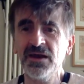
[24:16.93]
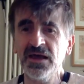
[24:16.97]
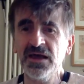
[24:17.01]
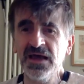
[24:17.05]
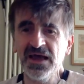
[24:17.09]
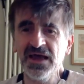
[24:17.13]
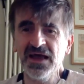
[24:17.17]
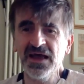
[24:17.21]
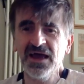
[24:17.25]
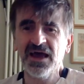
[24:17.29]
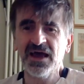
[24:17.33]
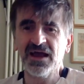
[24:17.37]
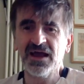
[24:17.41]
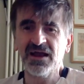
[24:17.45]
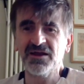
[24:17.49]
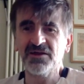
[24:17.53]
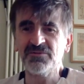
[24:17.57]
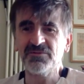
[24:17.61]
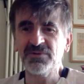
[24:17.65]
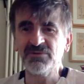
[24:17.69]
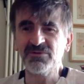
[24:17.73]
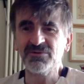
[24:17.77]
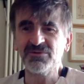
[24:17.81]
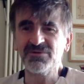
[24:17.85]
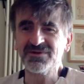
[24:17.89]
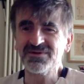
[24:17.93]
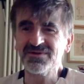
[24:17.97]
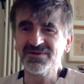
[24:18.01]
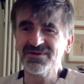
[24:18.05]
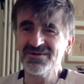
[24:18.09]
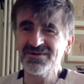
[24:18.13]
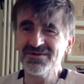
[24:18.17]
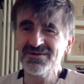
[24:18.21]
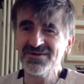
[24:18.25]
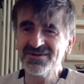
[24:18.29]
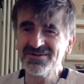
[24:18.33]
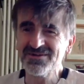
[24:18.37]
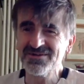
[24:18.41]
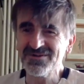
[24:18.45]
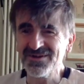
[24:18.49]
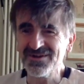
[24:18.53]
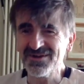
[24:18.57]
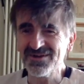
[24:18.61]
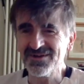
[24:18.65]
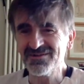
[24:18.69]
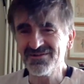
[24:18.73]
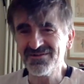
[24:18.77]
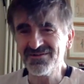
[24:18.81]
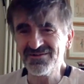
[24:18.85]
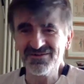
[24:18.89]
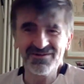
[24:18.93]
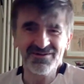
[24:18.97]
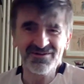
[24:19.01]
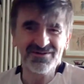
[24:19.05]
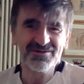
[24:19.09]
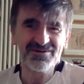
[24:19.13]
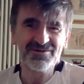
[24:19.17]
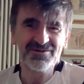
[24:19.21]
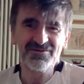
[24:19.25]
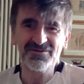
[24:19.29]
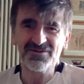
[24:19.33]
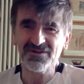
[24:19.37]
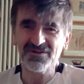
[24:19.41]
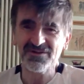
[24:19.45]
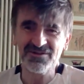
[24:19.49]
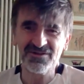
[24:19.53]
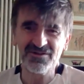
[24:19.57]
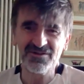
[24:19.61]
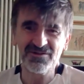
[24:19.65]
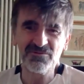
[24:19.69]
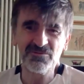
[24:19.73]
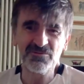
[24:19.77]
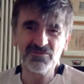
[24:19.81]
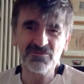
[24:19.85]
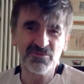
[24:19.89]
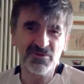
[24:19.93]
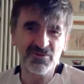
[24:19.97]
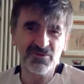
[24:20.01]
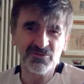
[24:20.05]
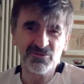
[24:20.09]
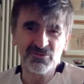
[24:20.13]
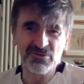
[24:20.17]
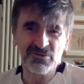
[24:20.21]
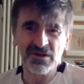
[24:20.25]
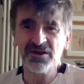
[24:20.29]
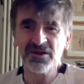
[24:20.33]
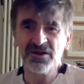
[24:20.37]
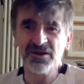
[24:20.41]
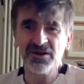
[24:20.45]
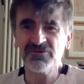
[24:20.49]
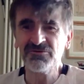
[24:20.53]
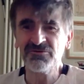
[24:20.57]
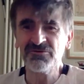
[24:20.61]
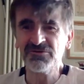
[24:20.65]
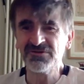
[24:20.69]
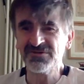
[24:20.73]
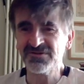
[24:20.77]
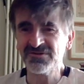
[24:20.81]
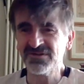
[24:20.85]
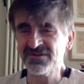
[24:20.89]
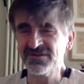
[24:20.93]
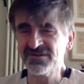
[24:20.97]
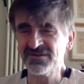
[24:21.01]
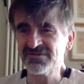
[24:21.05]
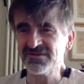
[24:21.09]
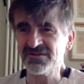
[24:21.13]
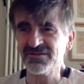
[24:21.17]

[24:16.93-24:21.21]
And a lot of people went, I don't like, there was a lot of resistance.